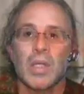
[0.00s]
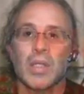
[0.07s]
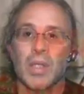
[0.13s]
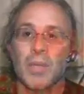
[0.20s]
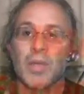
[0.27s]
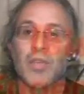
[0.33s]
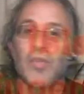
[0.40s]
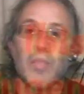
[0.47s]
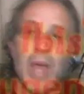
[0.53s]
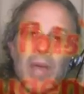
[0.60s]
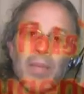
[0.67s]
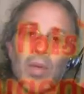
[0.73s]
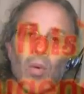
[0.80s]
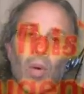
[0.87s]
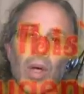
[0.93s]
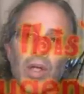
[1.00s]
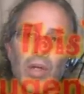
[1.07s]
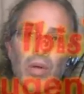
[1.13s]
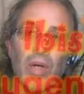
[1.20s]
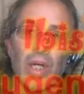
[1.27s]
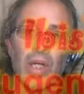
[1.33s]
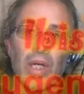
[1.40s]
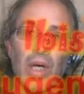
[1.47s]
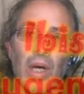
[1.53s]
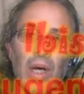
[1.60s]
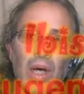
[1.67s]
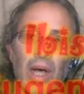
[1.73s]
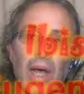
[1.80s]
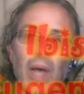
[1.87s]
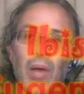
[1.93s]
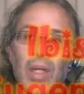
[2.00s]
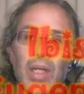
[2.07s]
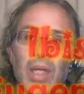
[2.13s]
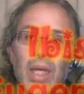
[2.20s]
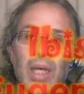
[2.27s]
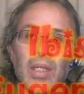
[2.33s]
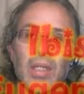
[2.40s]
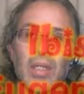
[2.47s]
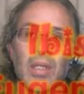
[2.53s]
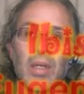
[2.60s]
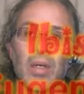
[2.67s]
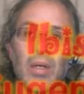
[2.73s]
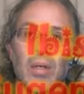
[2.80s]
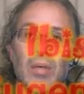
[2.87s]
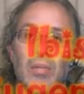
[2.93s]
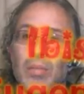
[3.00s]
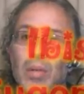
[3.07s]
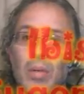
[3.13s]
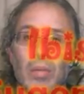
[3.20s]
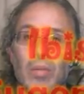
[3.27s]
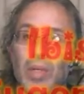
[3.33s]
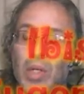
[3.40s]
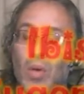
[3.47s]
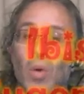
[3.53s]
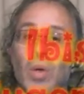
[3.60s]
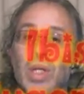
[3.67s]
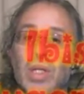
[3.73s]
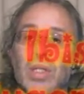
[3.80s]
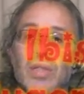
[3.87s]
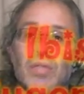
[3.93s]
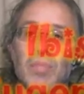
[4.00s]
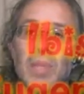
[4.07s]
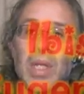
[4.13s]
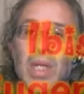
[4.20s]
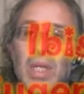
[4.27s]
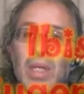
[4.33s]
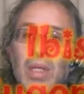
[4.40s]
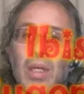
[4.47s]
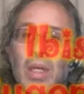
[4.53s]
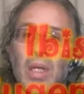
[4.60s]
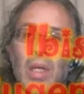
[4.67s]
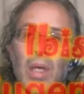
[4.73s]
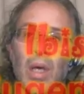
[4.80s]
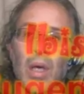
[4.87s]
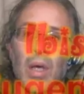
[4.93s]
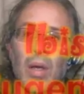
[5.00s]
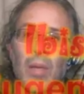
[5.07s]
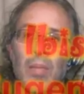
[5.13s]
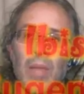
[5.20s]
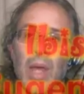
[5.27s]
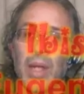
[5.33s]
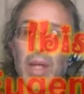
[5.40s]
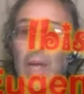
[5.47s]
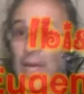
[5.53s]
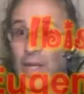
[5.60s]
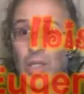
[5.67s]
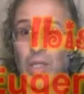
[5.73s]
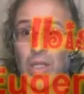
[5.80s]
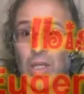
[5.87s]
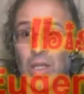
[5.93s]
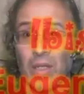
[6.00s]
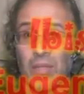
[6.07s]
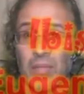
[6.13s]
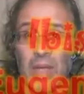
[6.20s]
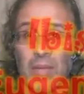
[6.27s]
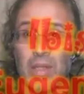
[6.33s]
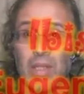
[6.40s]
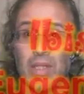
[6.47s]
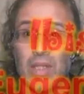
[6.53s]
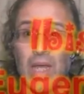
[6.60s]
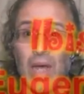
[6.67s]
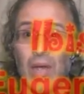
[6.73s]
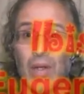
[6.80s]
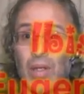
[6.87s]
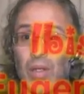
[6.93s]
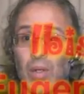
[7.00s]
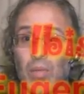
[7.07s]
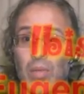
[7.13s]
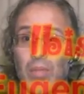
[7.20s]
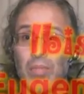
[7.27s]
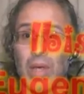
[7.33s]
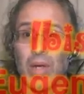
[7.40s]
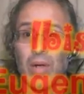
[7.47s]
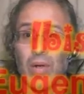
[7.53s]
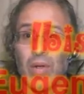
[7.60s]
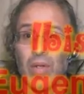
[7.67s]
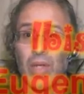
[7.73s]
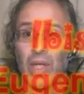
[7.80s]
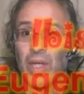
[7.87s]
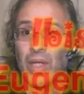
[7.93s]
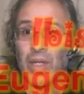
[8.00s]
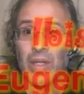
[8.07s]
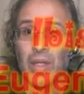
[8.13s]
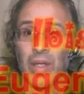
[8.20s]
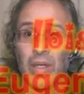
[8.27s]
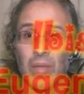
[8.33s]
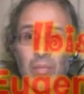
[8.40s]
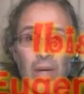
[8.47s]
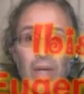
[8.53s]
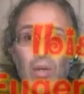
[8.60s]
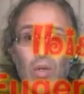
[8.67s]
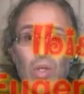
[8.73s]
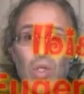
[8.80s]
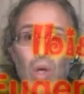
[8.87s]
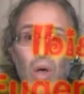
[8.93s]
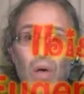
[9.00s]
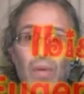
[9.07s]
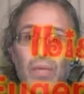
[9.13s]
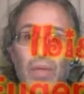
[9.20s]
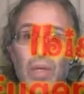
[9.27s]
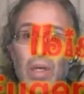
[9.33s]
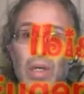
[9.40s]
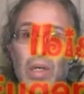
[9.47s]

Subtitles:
some of you may be wondering how to get recordings of MIDI that actually can maybe sound a little bit better than the Microsoft